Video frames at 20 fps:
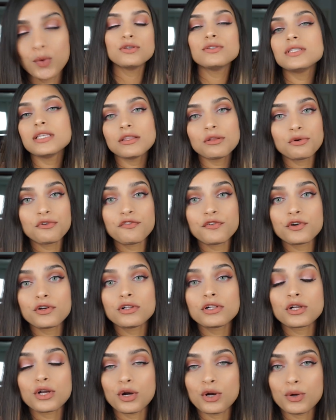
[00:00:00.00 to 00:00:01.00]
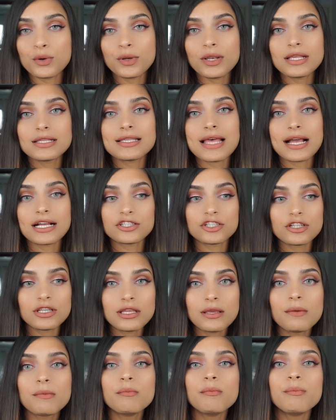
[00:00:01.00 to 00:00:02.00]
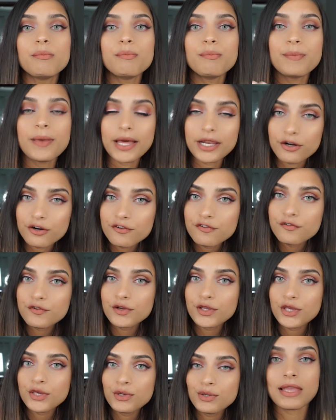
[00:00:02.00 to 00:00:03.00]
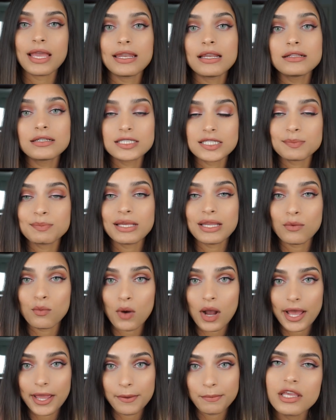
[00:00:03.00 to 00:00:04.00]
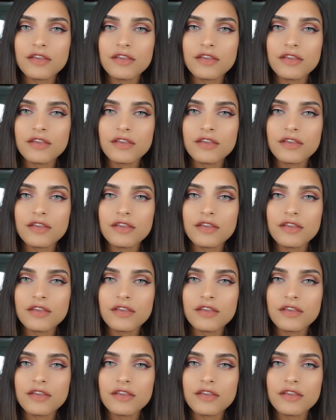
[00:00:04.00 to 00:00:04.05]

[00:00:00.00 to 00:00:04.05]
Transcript: Using the referral code is actually better for you, and I'll explain why.